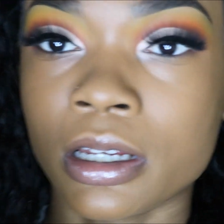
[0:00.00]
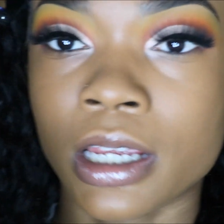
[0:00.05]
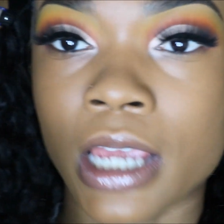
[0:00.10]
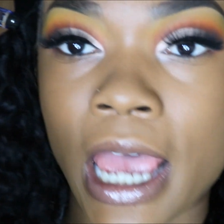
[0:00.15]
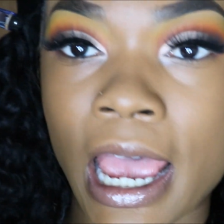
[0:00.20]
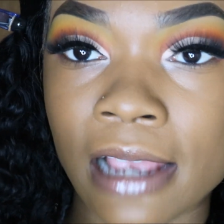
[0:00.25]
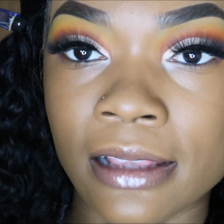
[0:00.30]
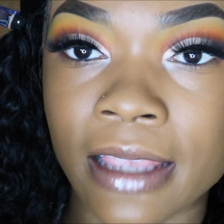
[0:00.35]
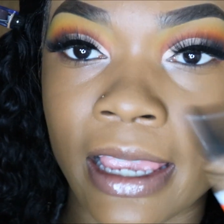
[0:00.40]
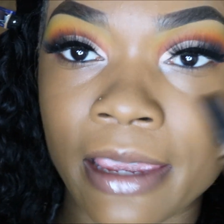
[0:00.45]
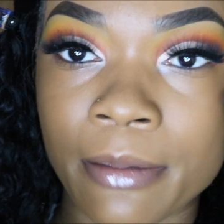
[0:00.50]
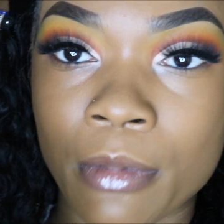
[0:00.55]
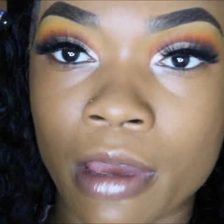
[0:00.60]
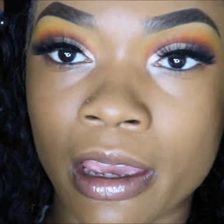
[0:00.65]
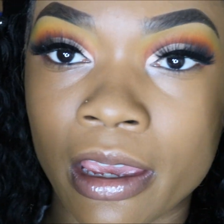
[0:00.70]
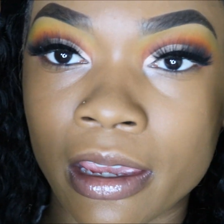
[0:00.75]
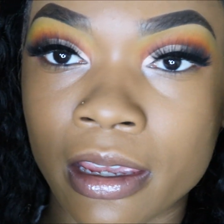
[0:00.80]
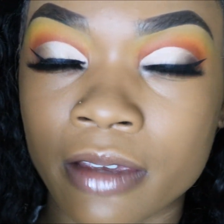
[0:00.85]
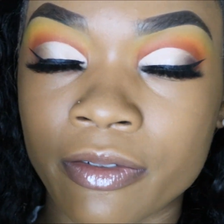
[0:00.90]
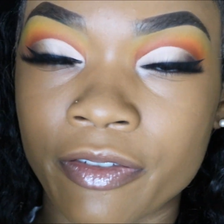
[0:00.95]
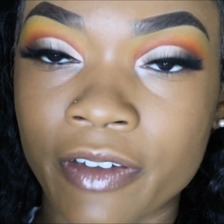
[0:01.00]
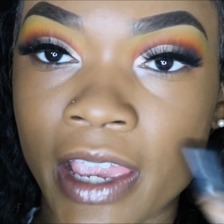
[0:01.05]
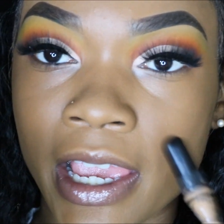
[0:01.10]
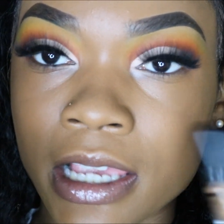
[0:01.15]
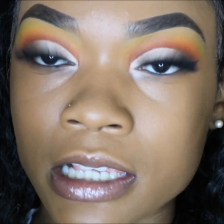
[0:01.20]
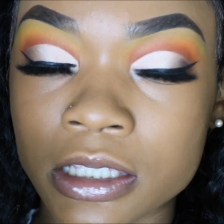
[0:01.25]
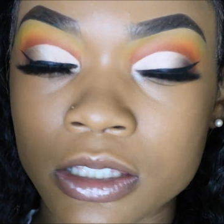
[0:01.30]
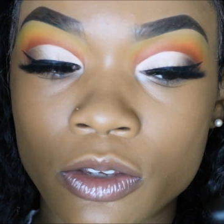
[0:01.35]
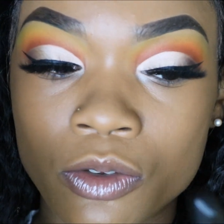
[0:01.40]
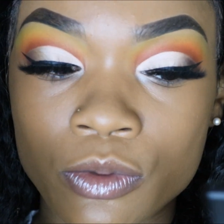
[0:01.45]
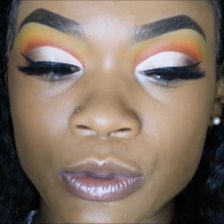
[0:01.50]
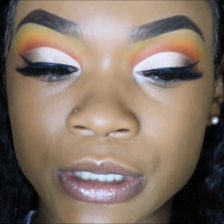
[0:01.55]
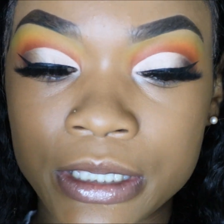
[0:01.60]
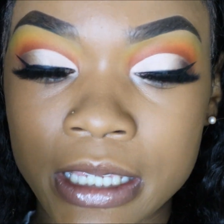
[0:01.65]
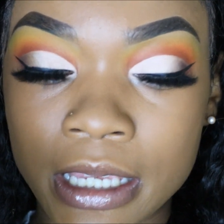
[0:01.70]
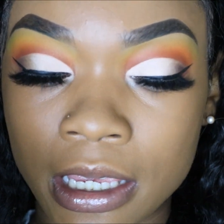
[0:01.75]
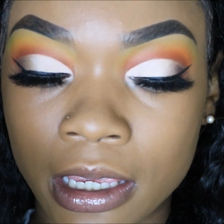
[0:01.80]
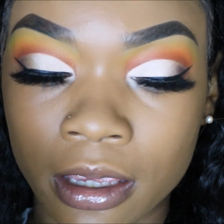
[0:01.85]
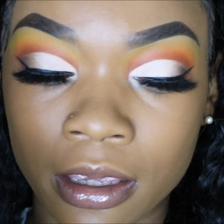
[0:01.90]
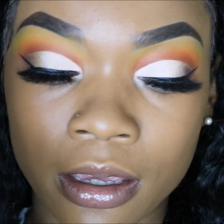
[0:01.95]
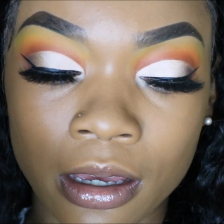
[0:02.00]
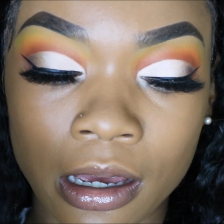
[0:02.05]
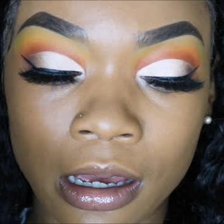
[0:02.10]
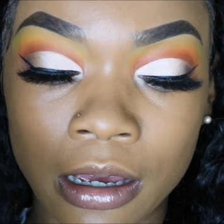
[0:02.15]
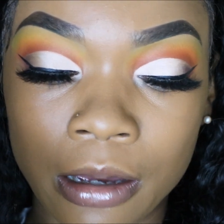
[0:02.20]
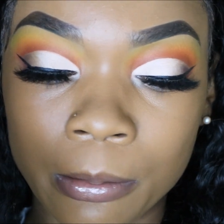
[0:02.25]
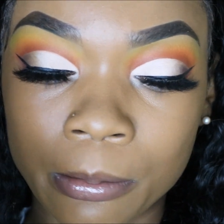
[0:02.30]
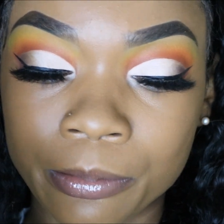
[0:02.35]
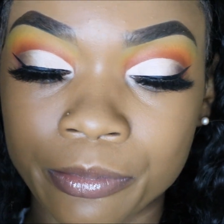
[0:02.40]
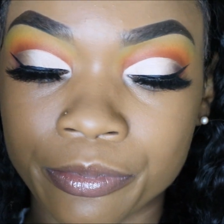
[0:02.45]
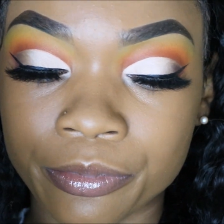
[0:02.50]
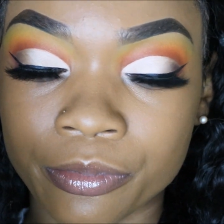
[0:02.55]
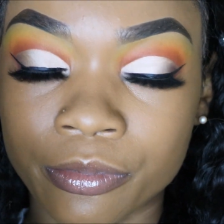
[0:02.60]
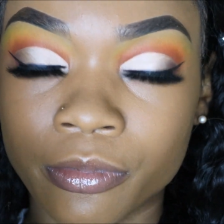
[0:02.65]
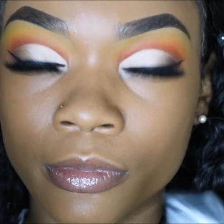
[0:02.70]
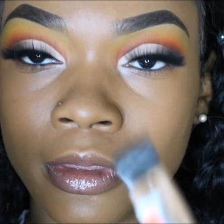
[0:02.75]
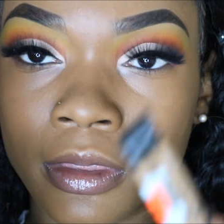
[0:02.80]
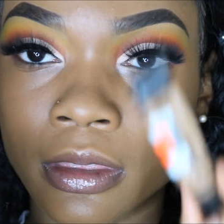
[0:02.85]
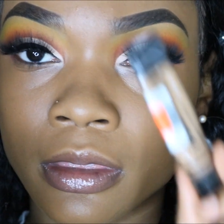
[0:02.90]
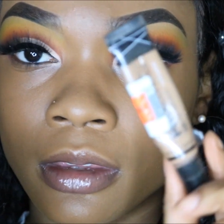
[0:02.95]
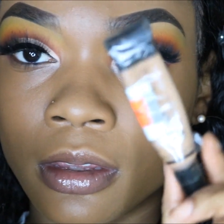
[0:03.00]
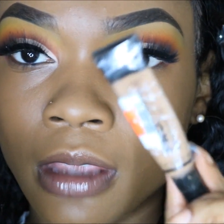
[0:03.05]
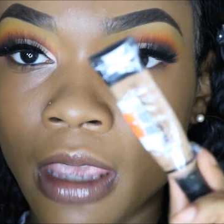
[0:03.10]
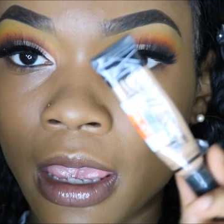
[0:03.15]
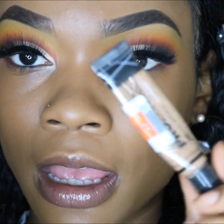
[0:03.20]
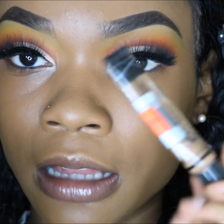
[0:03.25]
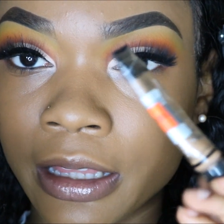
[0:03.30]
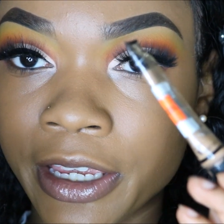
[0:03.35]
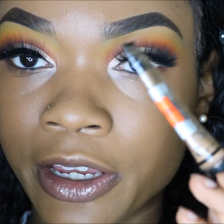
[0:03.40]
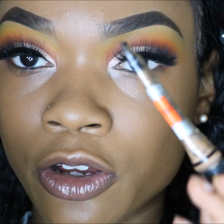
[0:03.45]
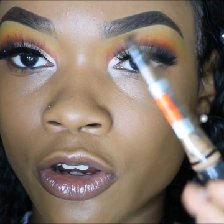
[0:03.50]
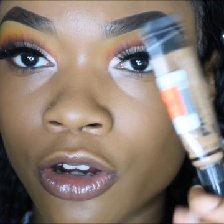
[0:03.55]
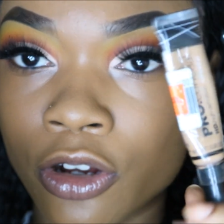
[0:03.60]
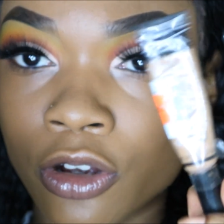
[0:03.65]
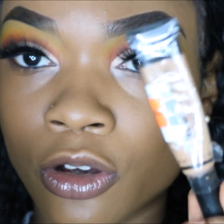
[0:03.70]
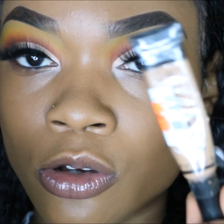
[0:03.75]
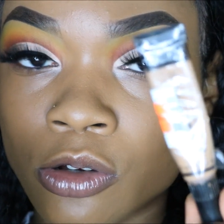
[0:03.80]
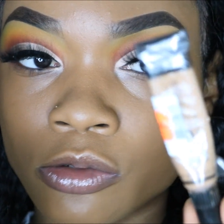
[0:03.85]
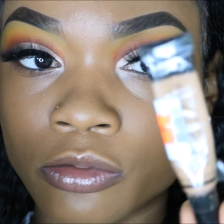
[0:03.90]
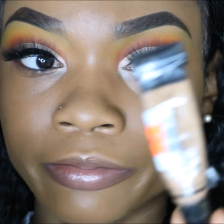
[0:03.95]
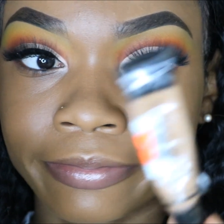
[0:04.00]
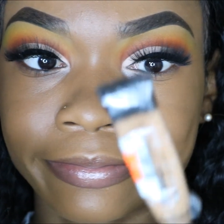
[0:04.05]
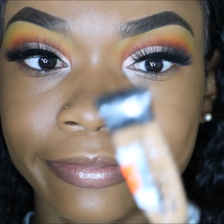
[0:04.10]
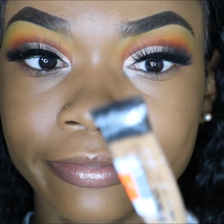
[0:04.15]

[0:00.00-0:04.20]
Highlight my face using LA Girl,